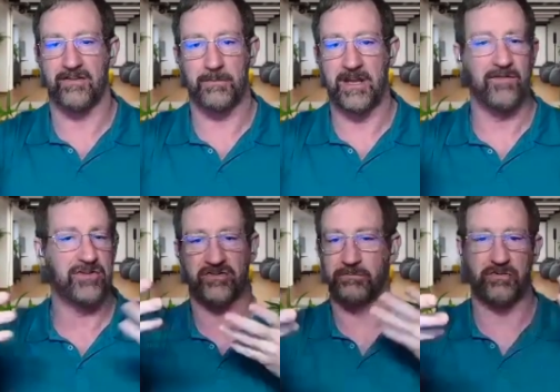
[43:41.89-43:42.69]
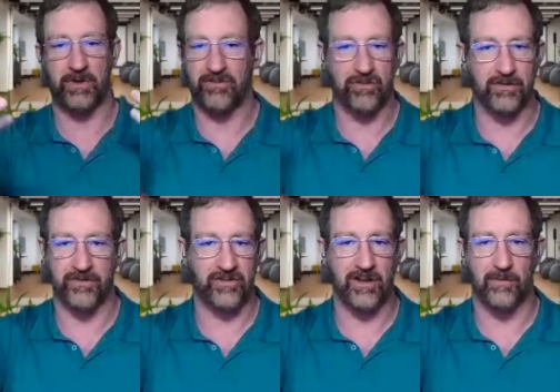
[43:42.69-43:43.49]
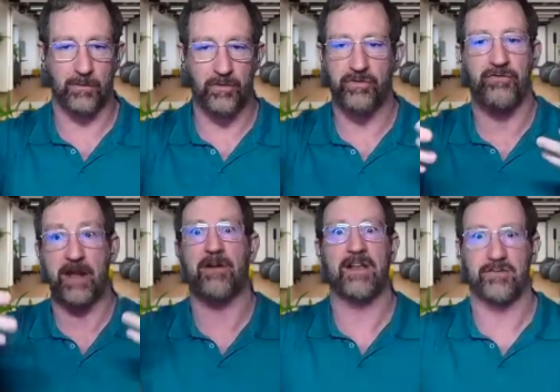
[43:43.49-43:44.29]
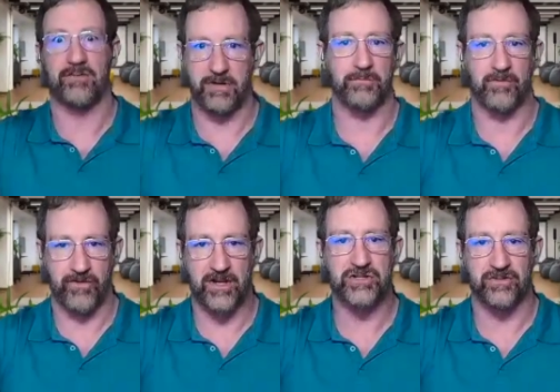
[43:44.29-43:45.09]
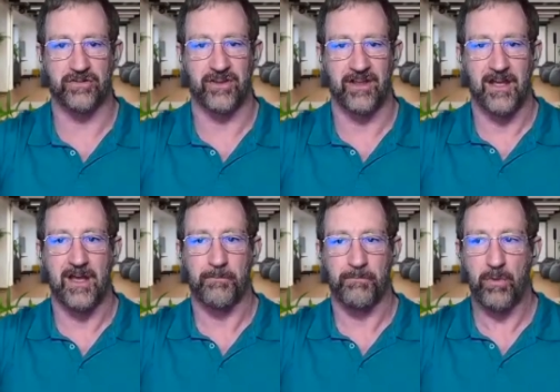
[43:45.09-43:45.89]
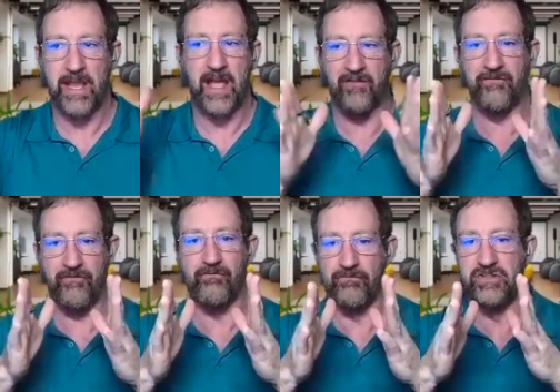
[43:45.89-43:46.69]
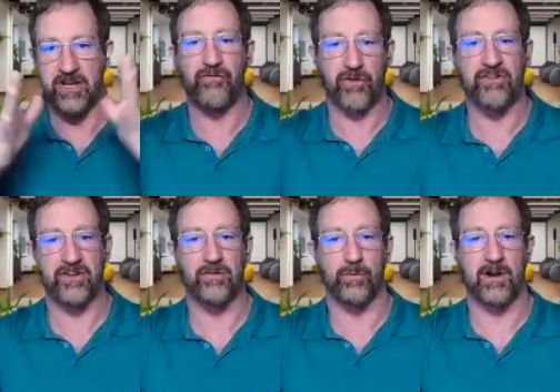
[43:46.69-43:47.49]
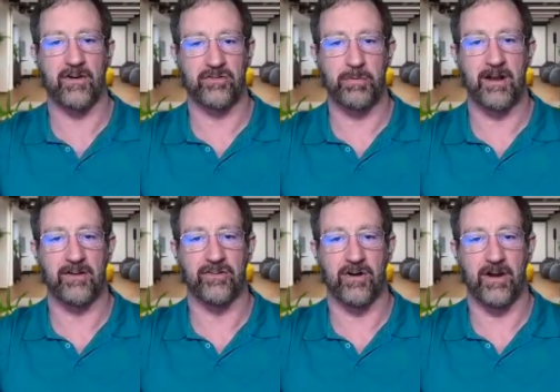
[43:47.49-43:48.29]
I mean, even just between the two of us here, we're both very experienced professionals, but we have differences in what our experience are.